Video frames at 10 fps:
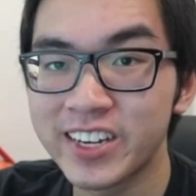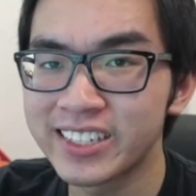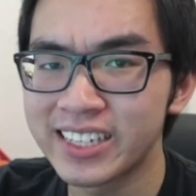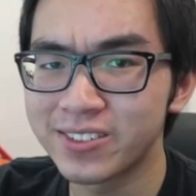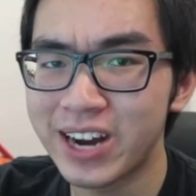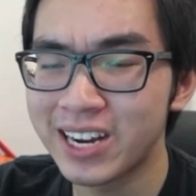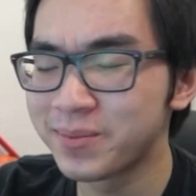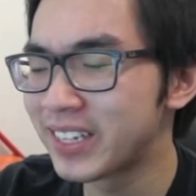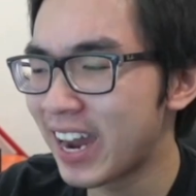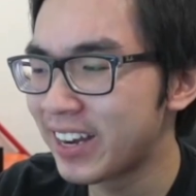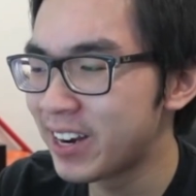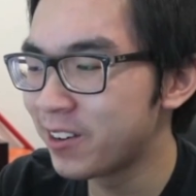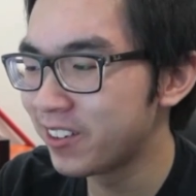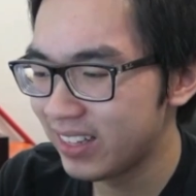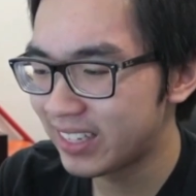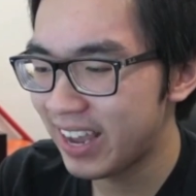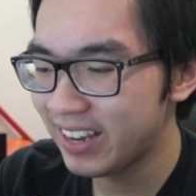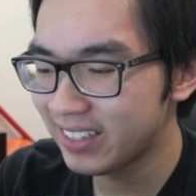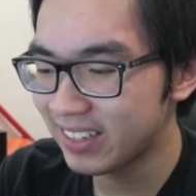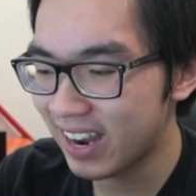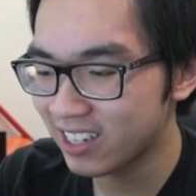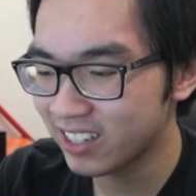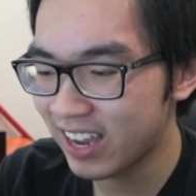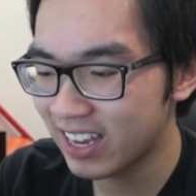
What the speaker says: Just as a random side note, this case actually